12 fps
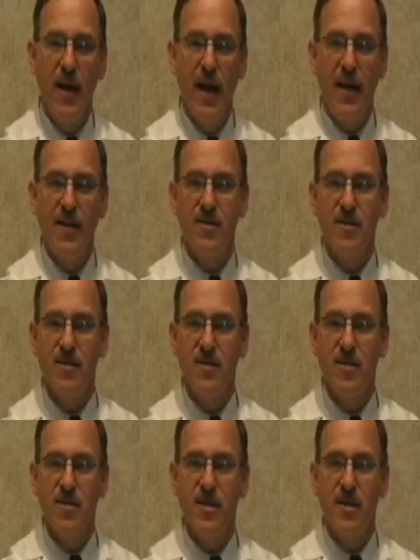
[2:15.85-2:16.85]

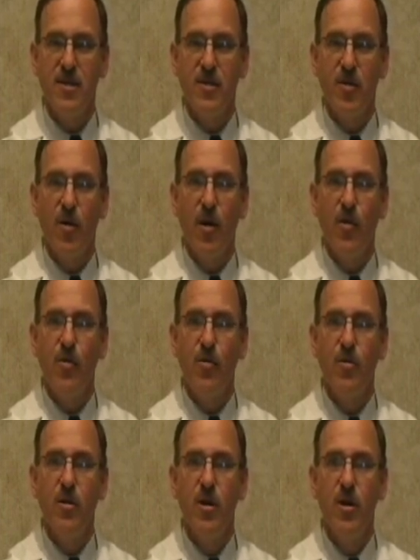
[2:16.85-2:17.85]
Addison's disease, and other